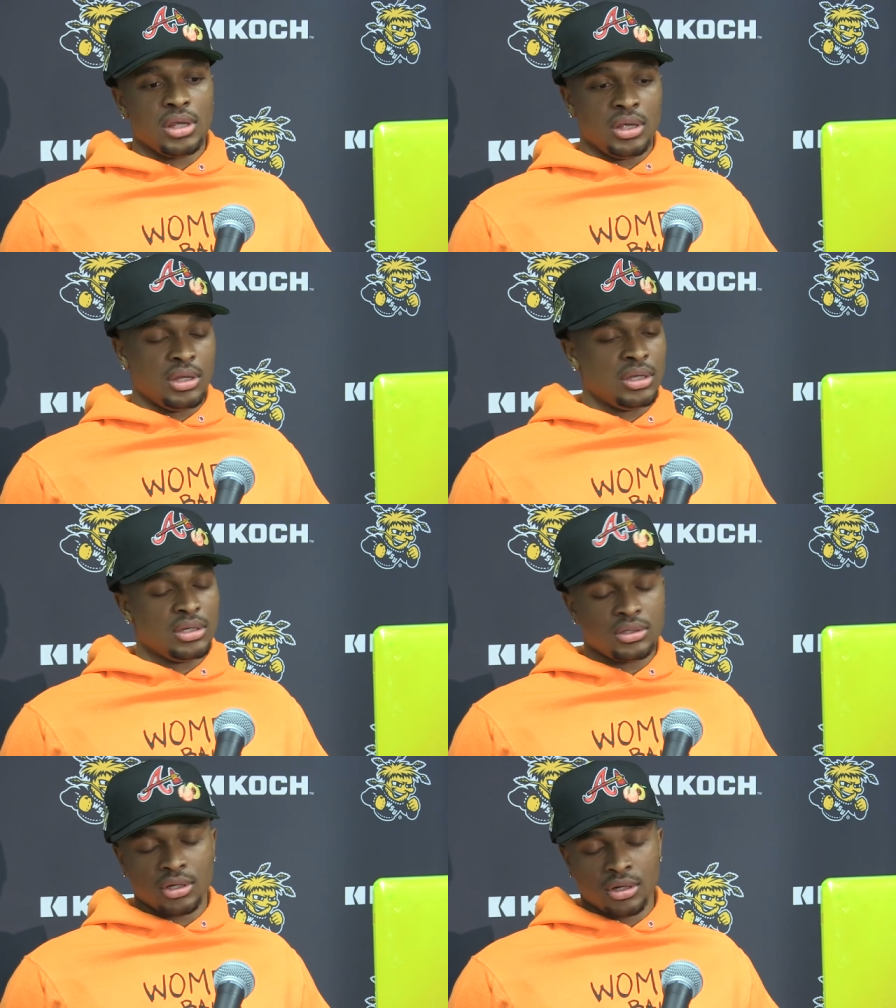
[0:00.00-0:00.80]
And
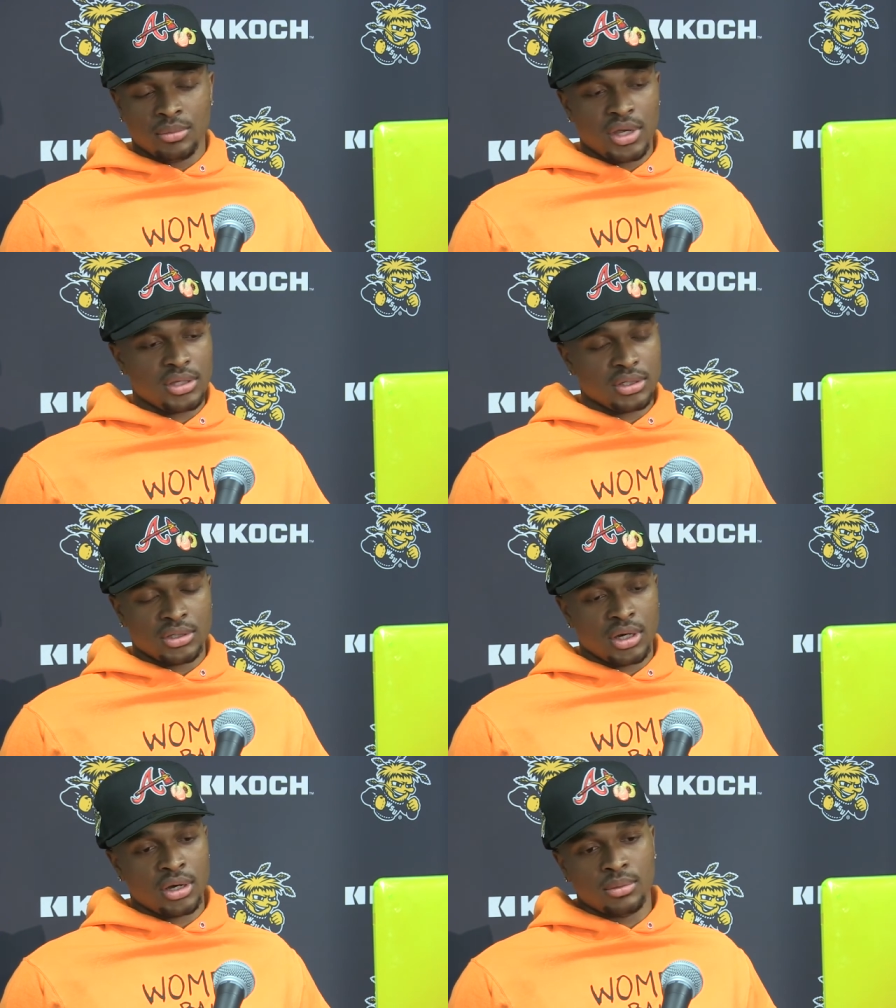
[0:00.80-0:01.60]
he's done an amazing
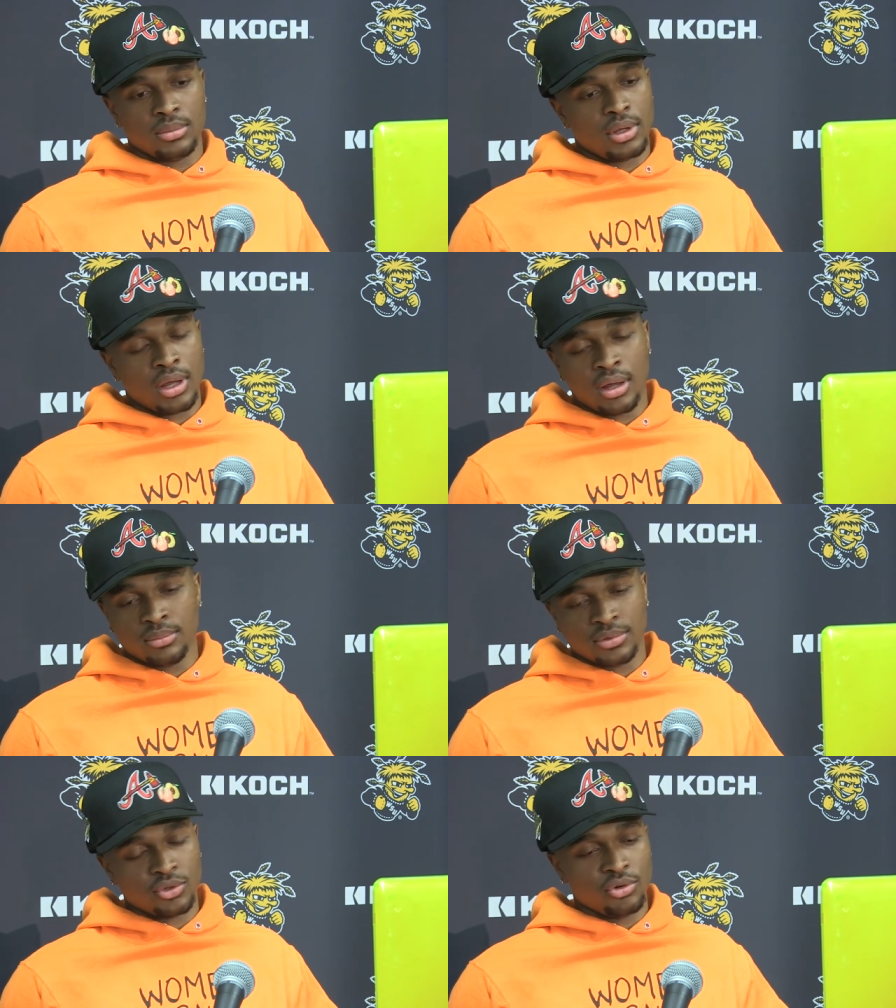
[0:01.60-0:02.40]
job.
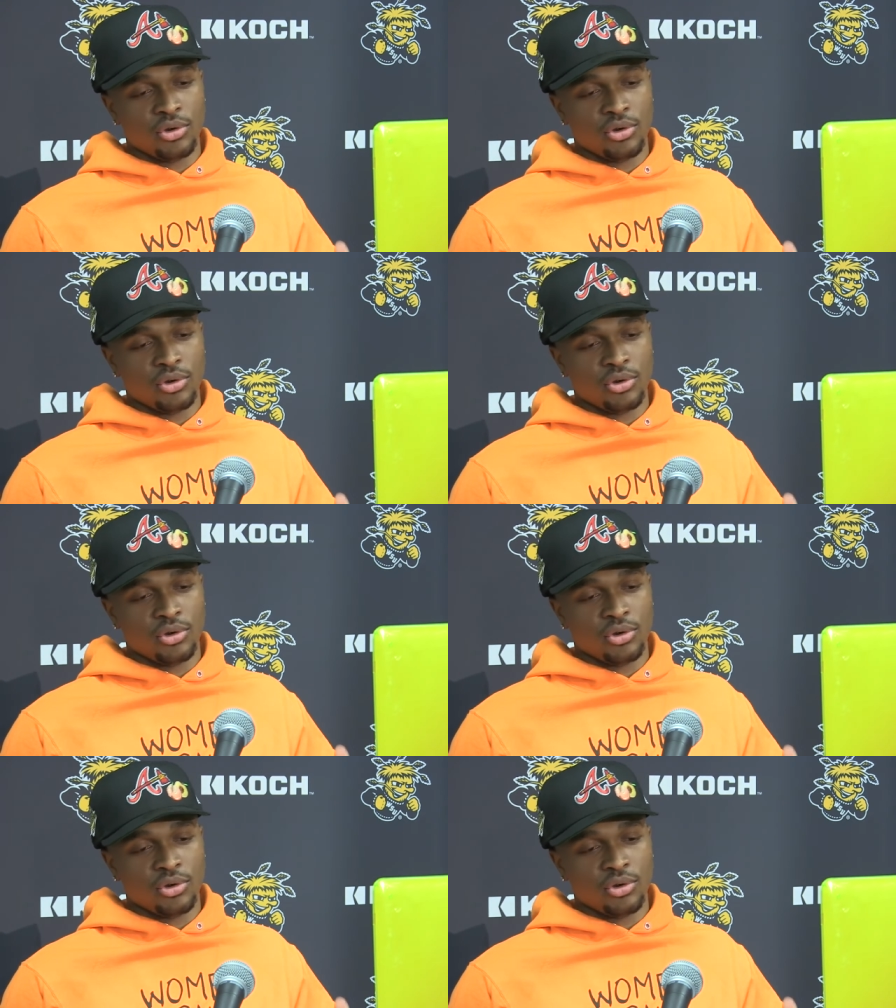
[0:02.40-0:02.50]
I'm so